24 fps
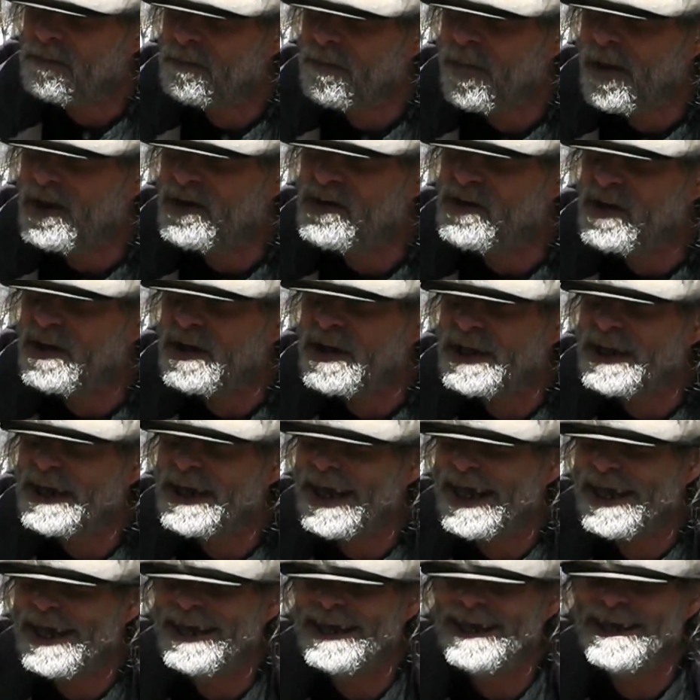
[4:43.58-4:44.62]
basically
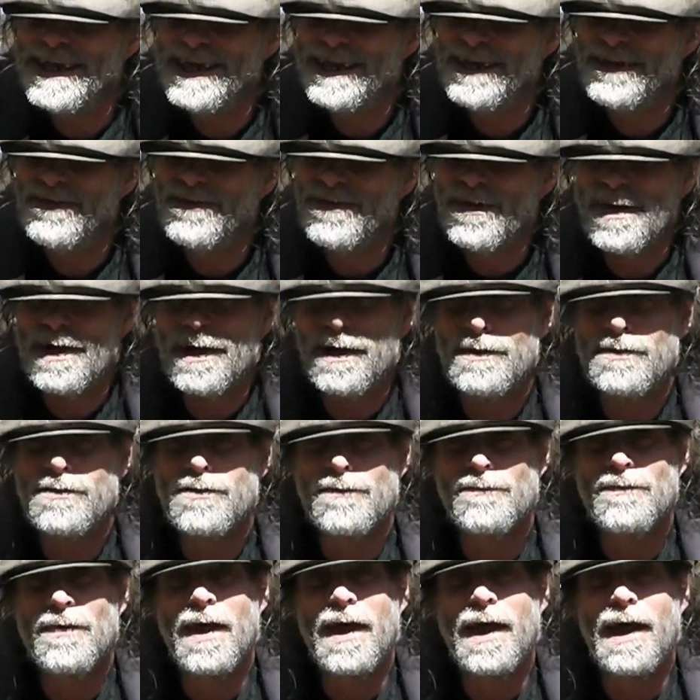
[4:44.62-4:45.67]
the Indians are going to
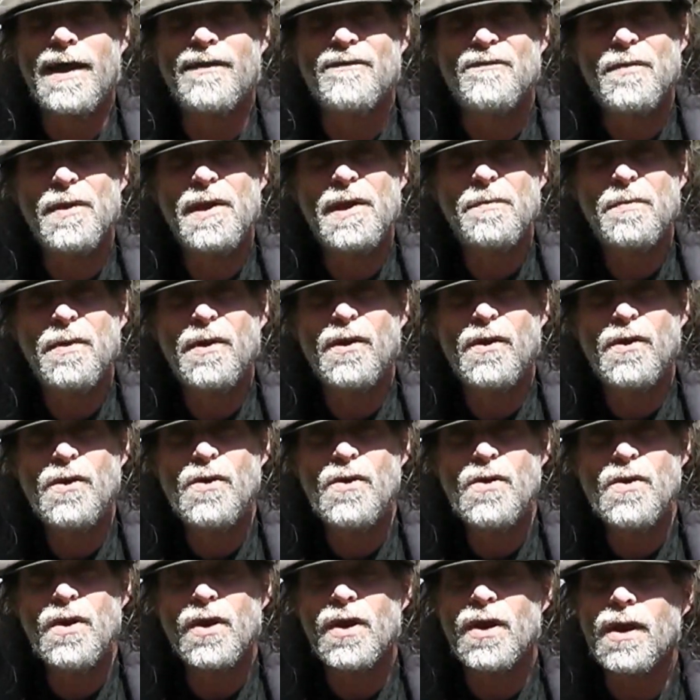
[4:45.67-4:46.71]
survive. People
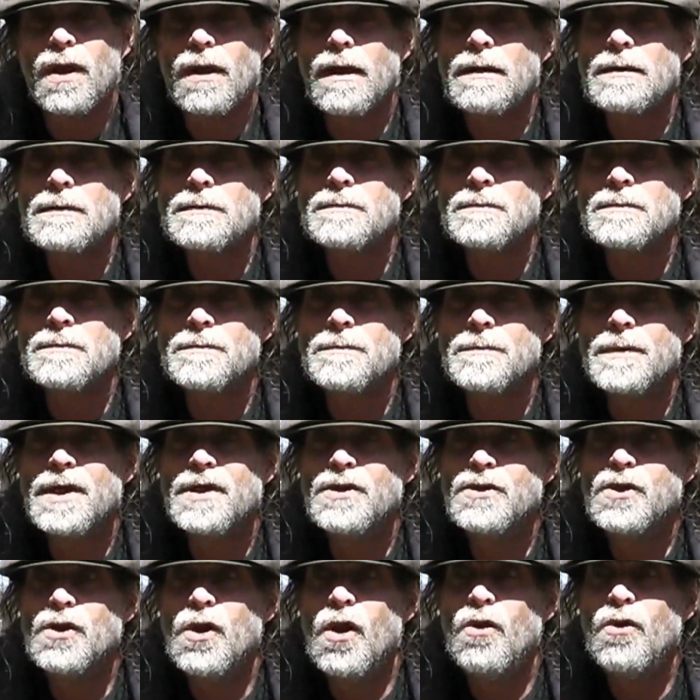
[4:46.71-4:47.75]
who are
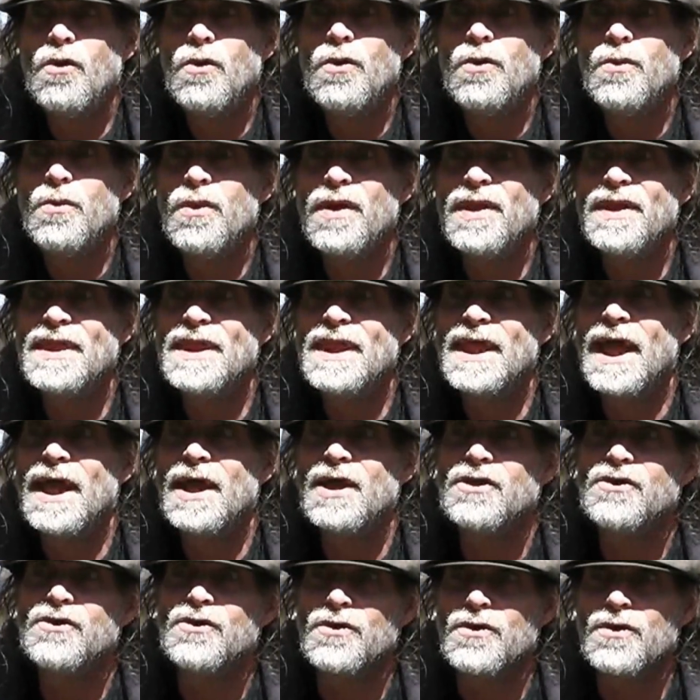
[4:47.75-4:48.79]
in tune with
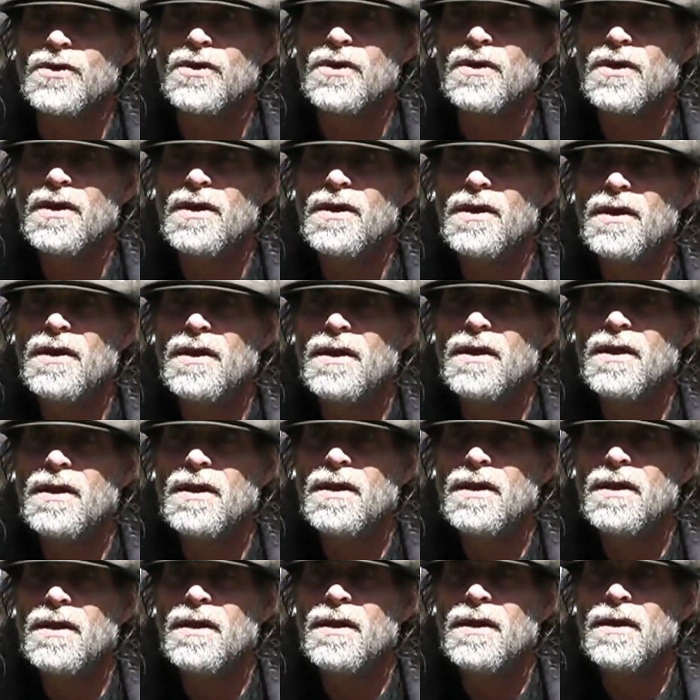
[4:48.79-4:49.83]
nature
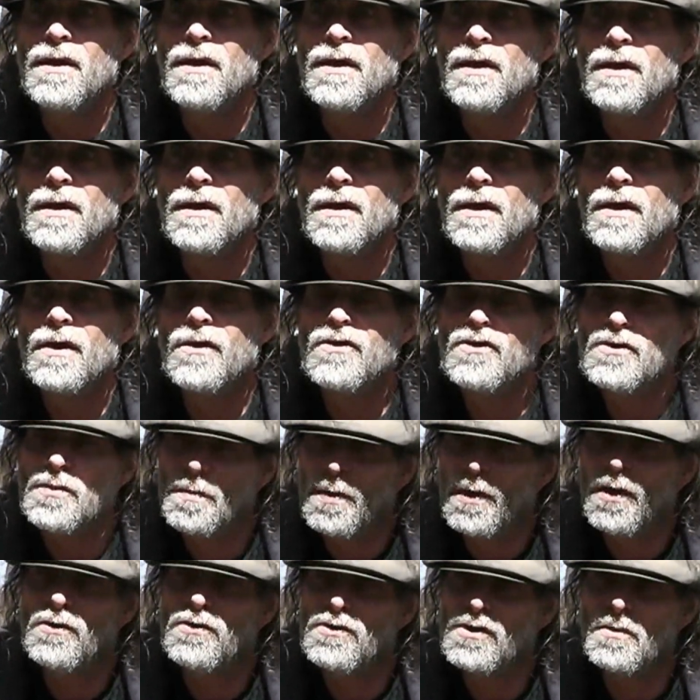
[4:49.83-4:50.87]
are
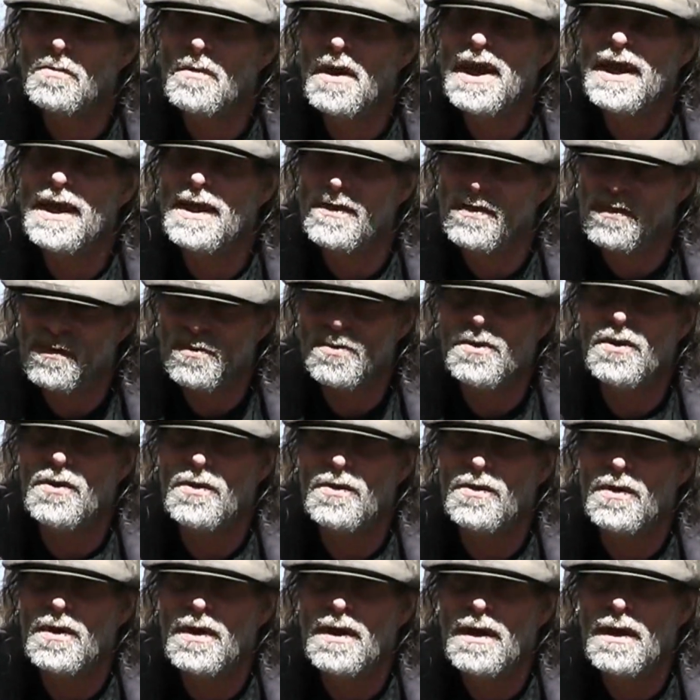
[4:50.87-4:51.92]
supposed to make it
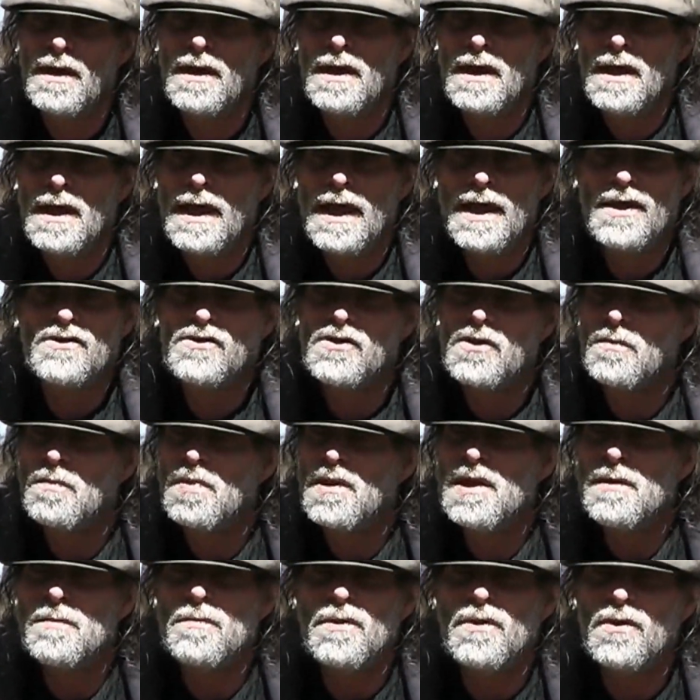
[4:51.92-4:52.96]
through. It's the
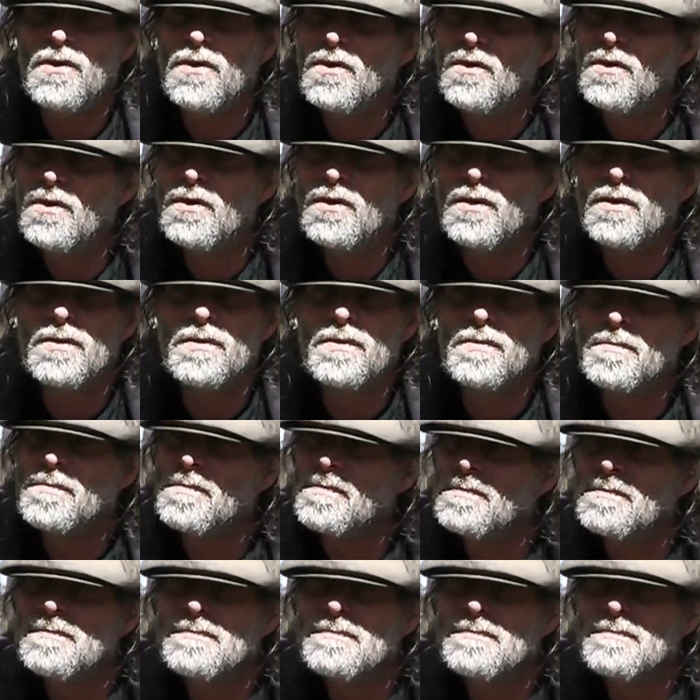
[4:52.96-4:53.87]
people who are